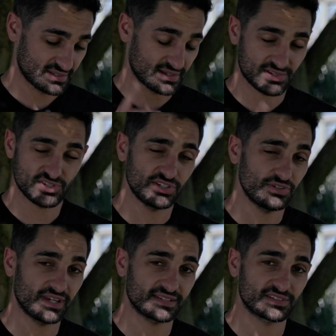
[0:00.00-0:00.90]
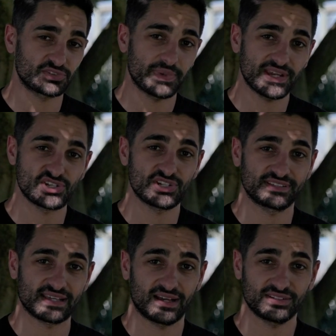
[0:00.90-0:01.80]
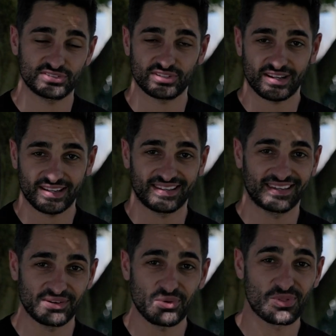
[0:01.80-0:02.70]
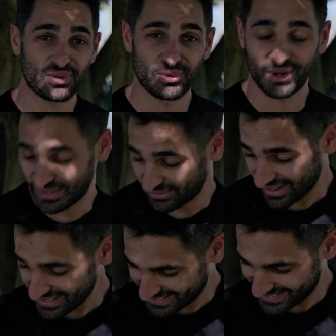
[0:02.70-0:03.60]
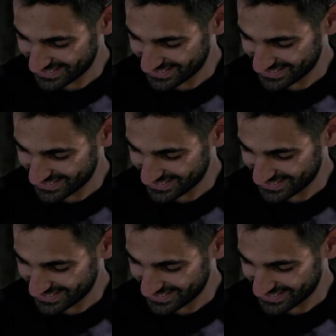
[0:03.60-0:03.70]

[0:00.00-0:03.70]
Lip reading: Now I just need to get the spec sheet out so that I can get all the wording right.